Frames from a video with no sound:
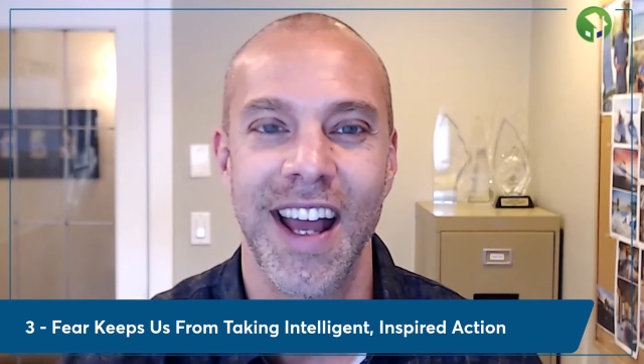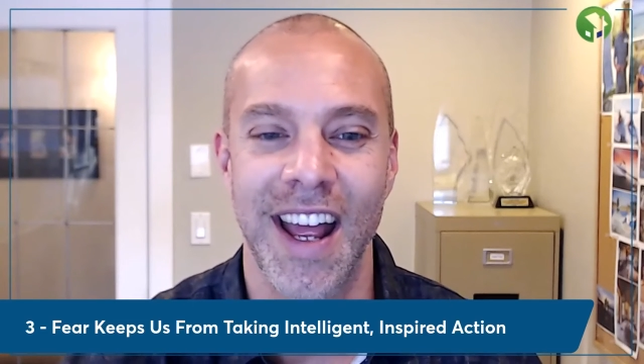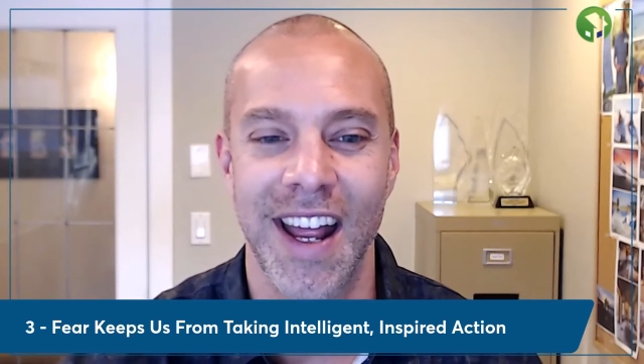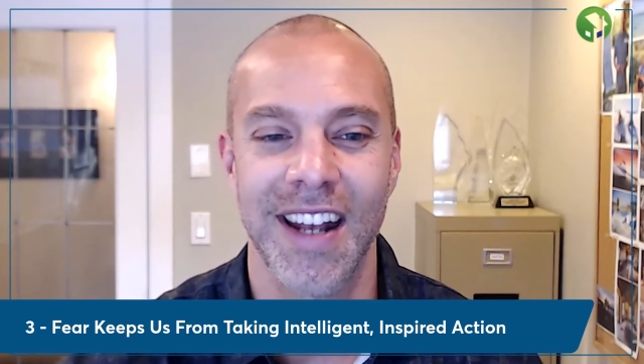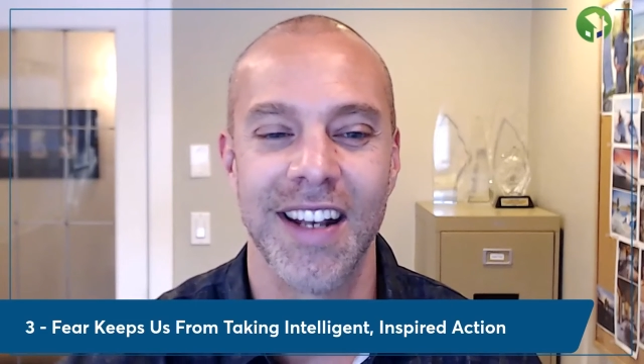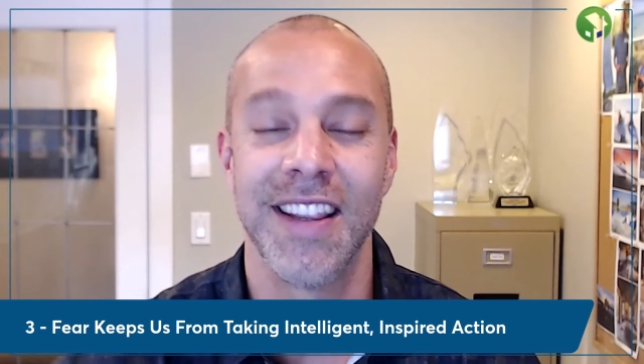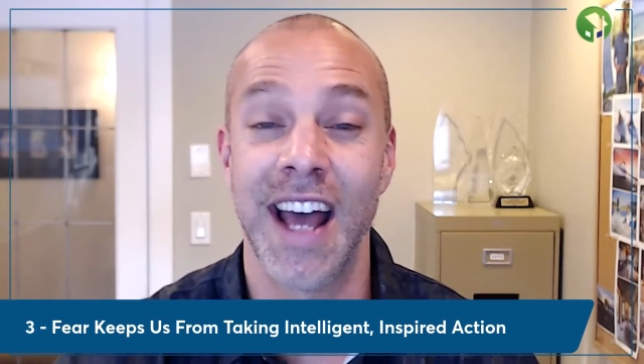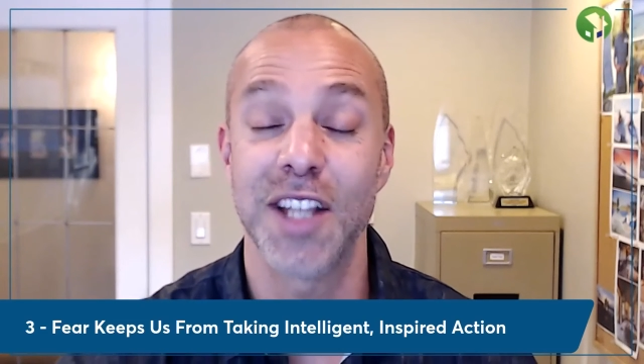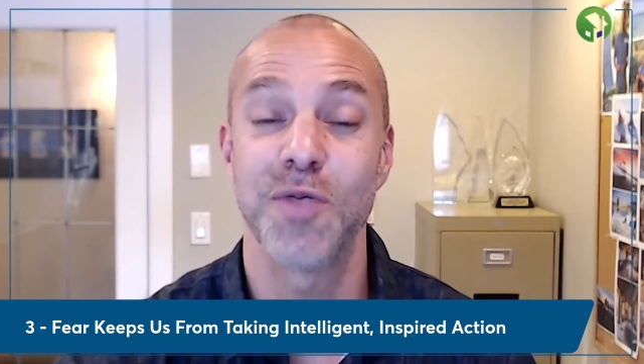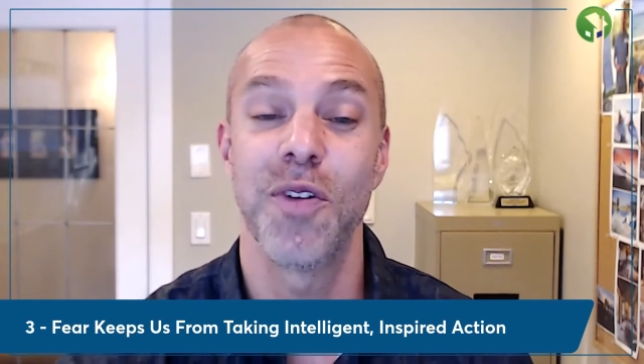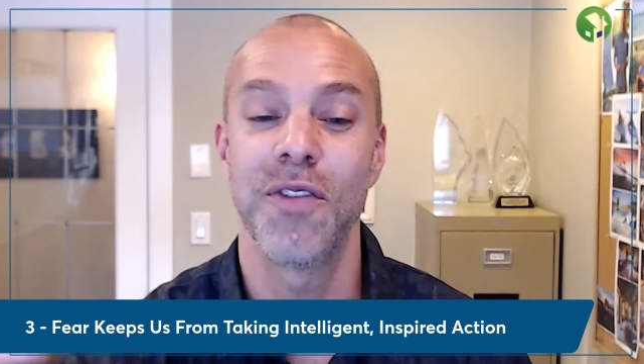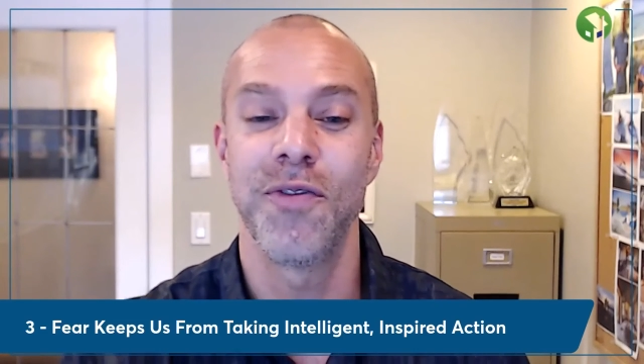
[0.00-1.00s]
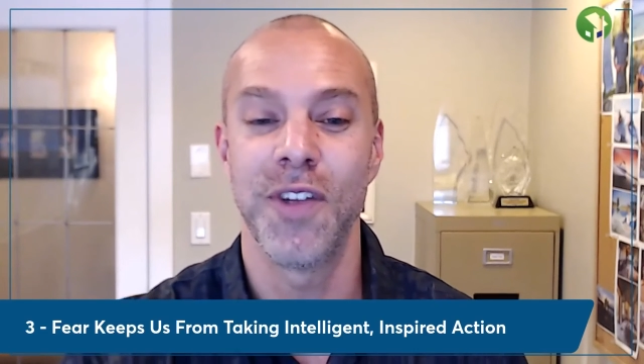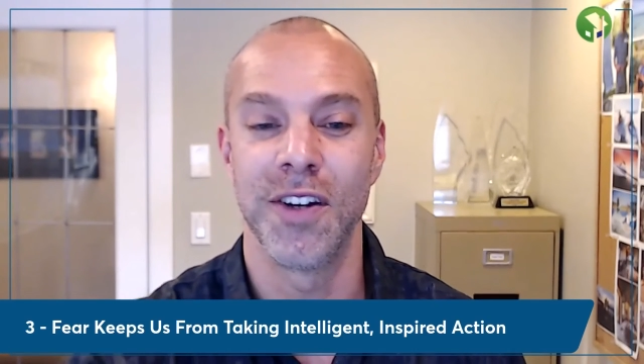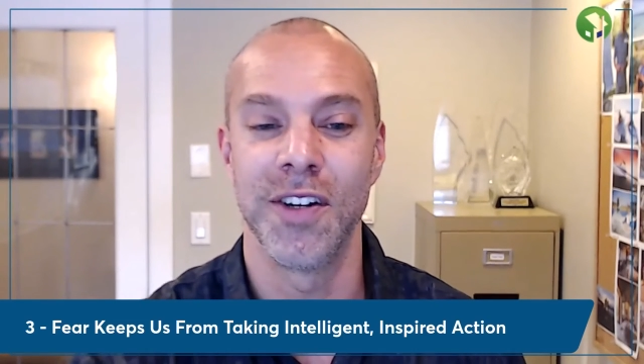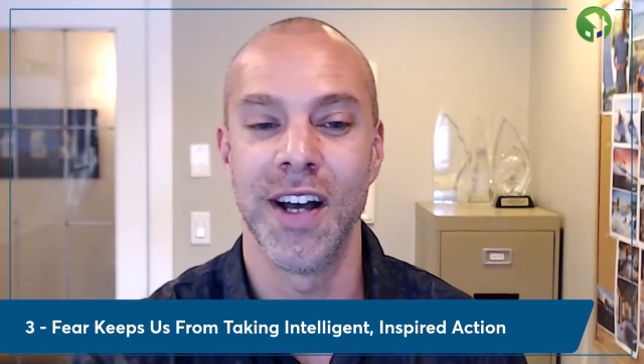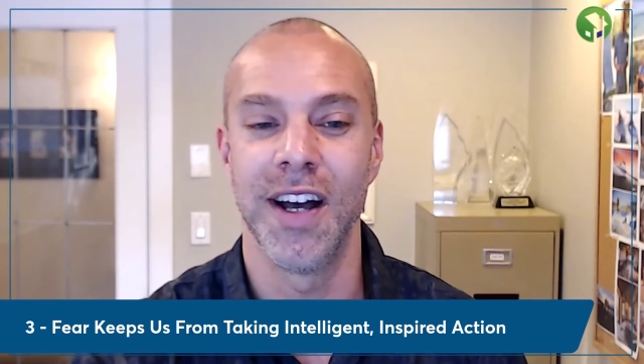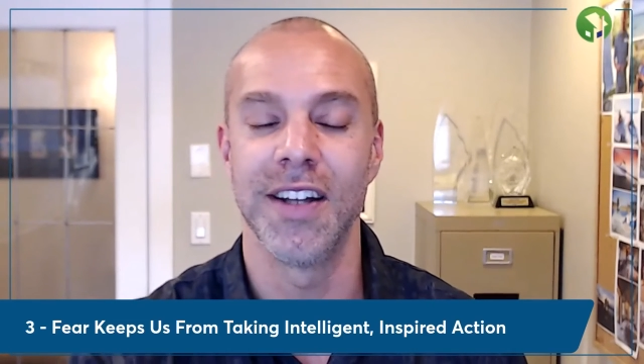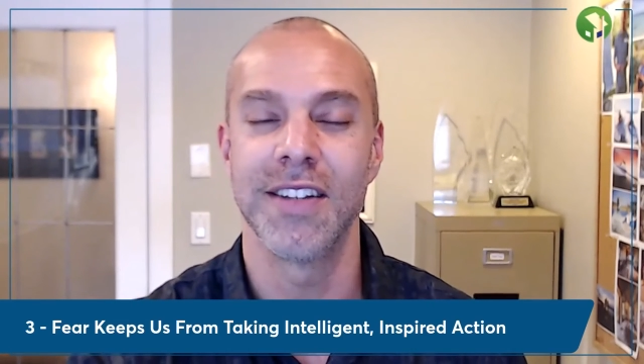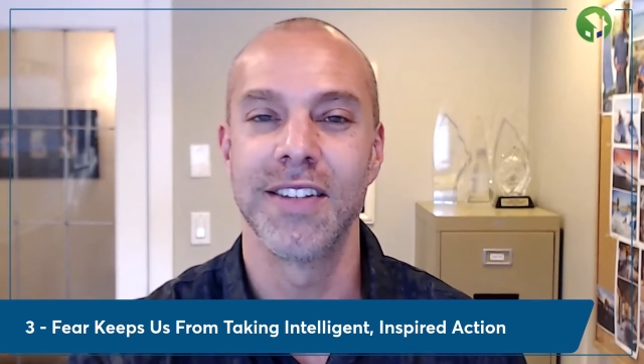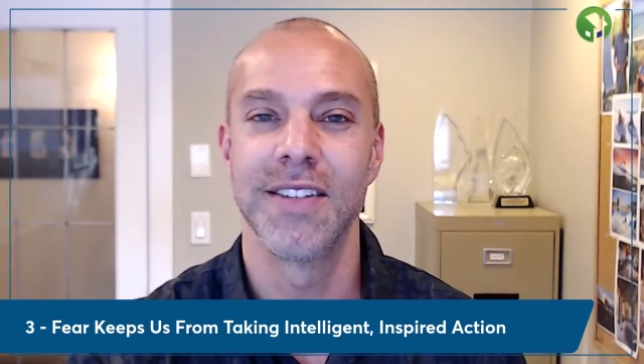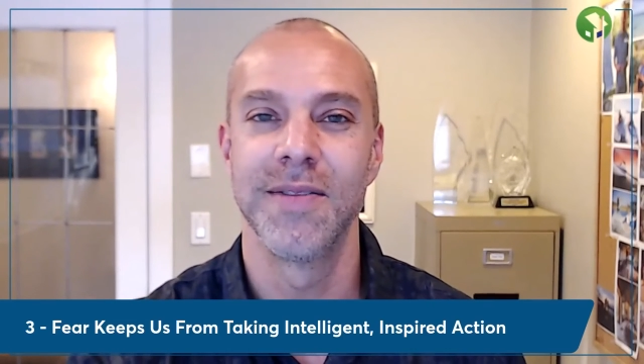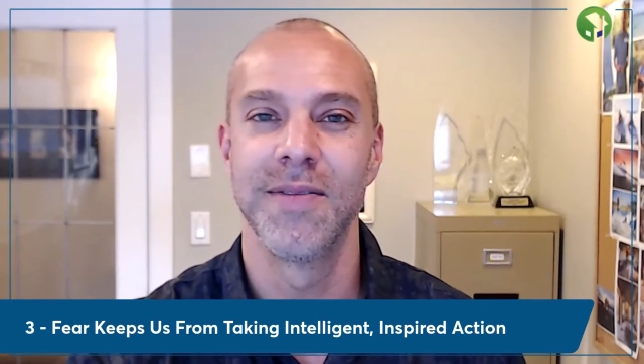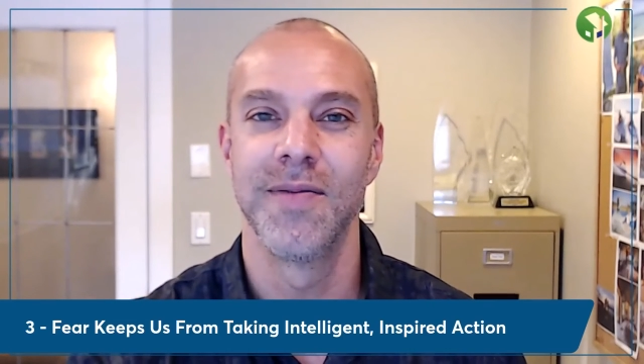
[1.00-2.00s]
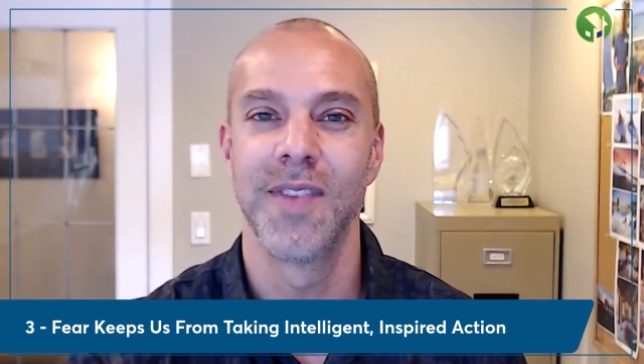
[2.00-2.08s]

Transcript: And that's what fear does.